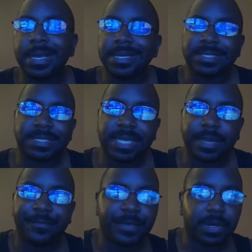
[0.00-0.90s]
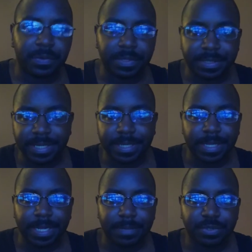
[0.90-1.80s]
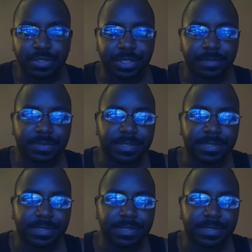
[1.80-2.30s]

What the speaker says: It's the same fear with decline push-ups.